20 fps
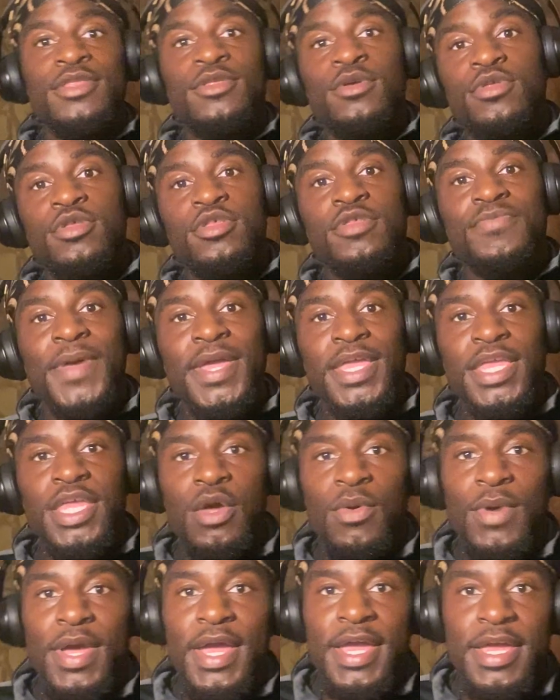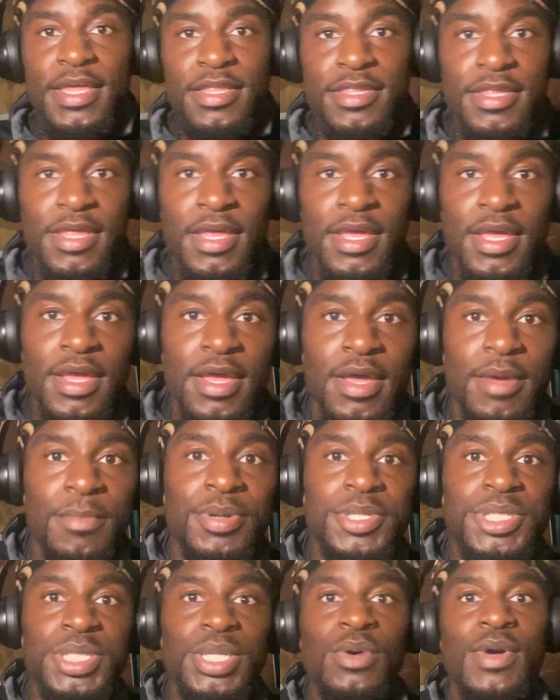Disrespect your ass.
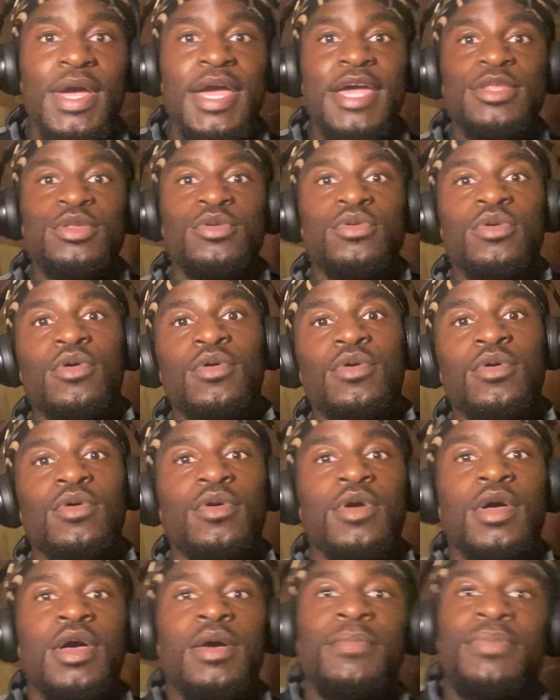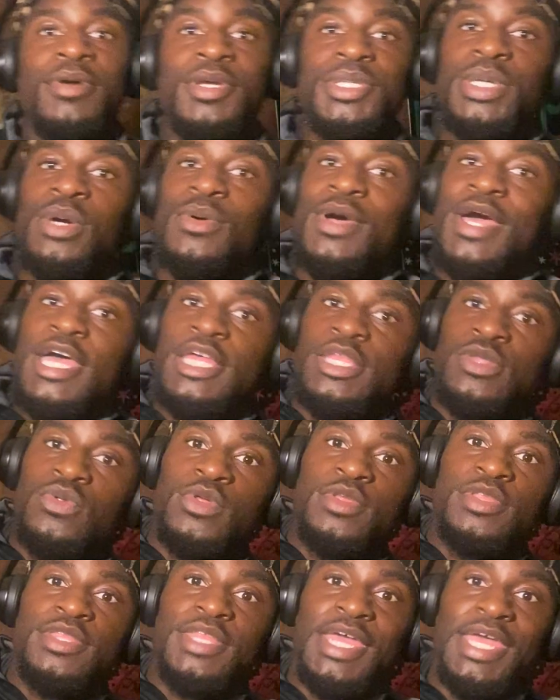Put your ass on put your ass on
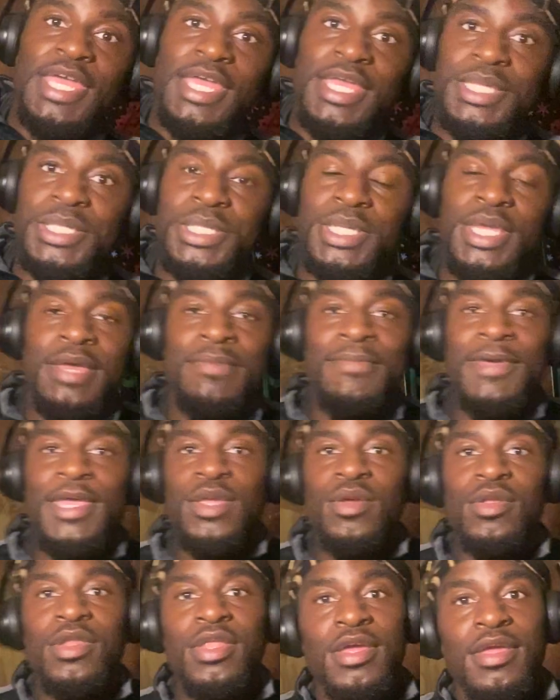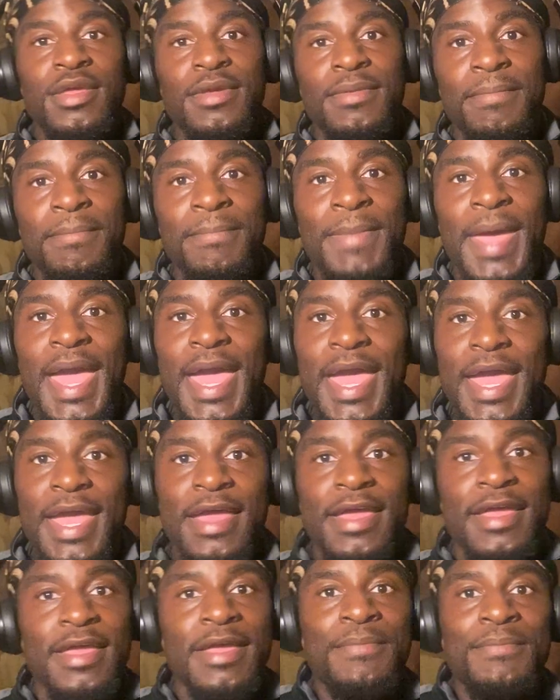the stage and make you look
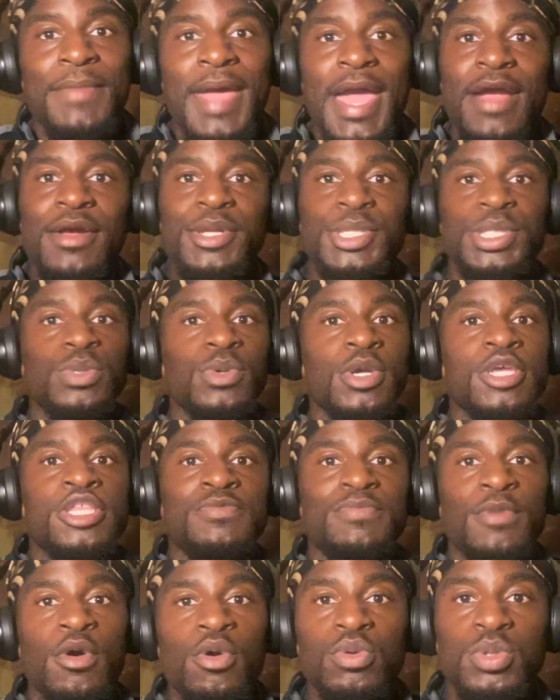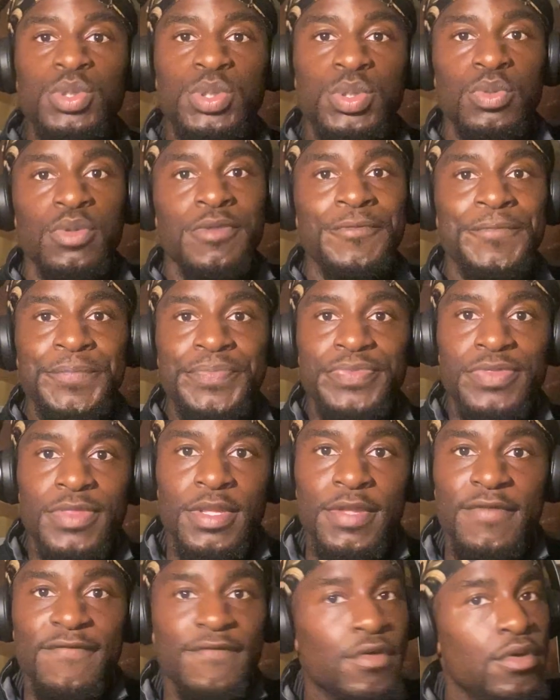bad, embarrass you, expose you.
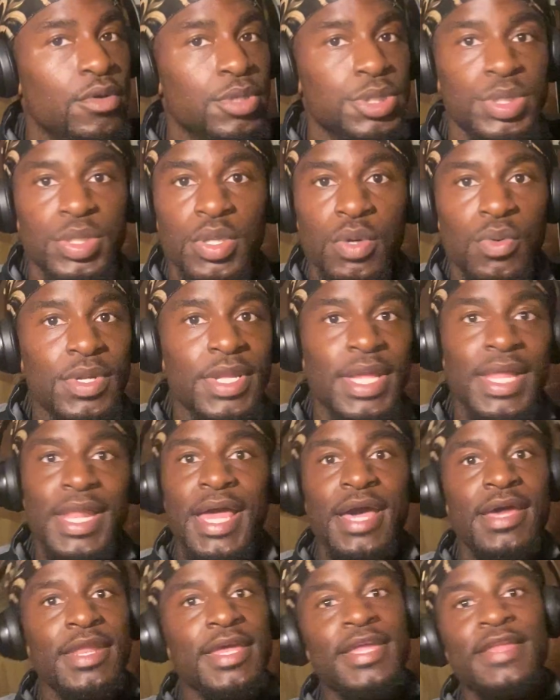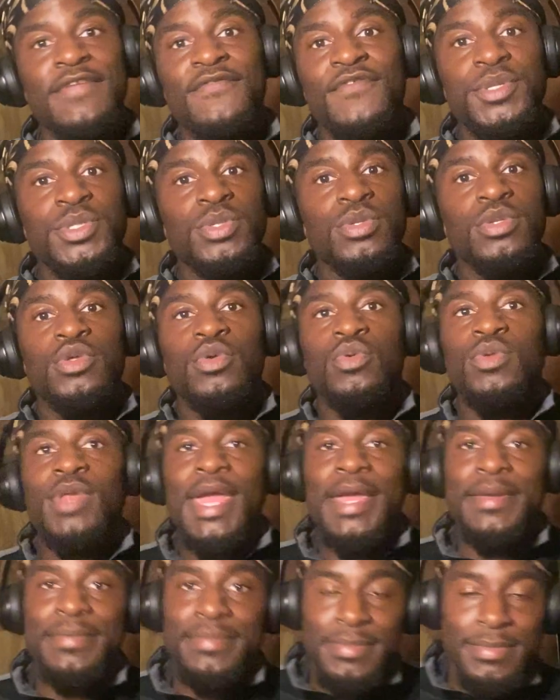And of course, you don't want to allow the individual to do
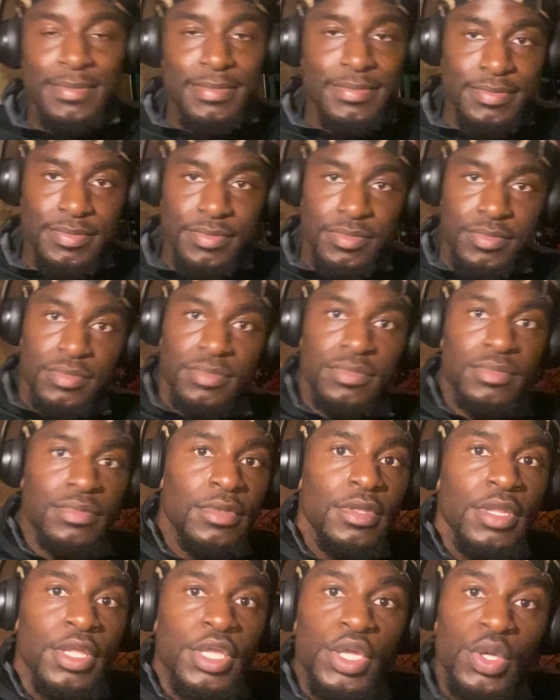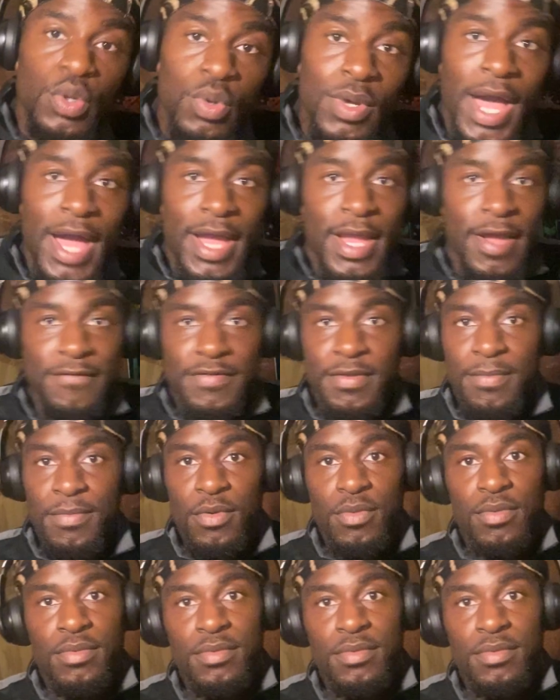that. You got comfortable.